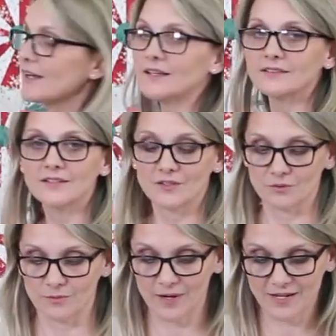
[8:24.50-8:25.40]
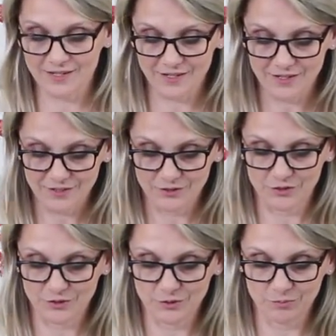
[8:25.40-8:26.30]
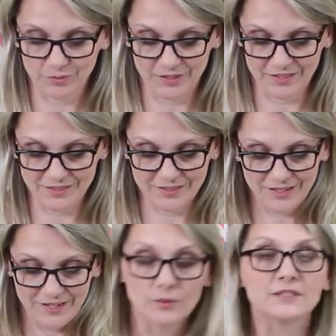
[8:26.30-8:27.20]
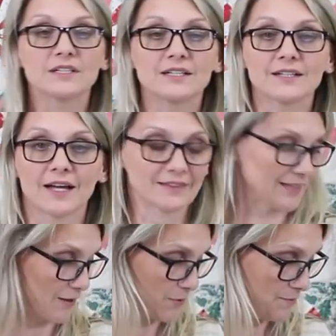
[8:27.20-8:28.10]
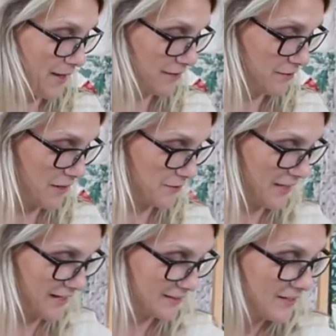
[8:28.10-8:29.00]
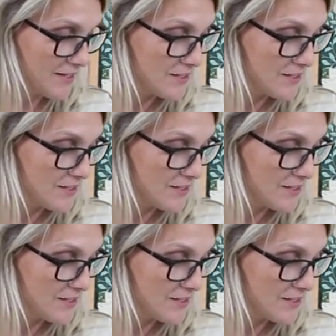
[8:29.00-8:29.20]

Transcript: cut, ready to piece. We didn't cut our background yet.